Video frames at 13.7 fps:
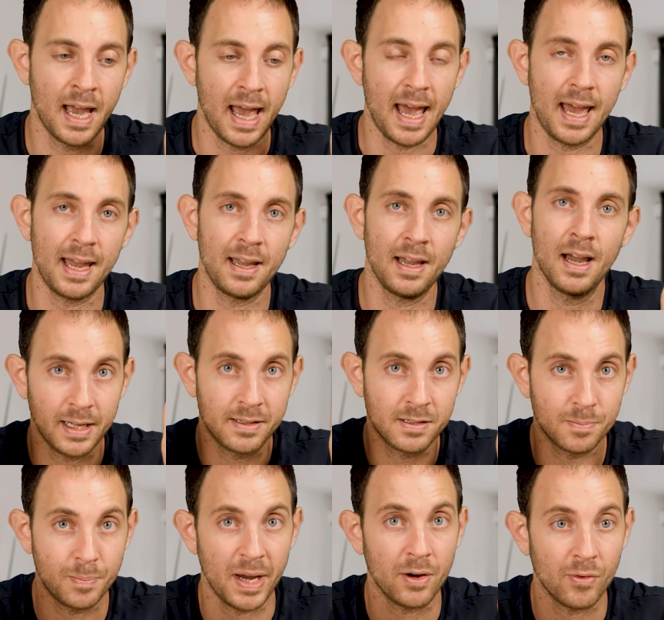hey, it's
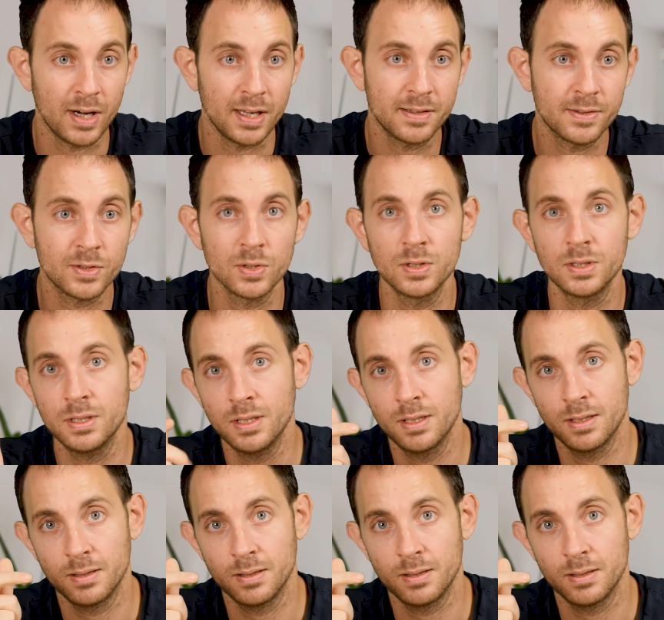being released soon,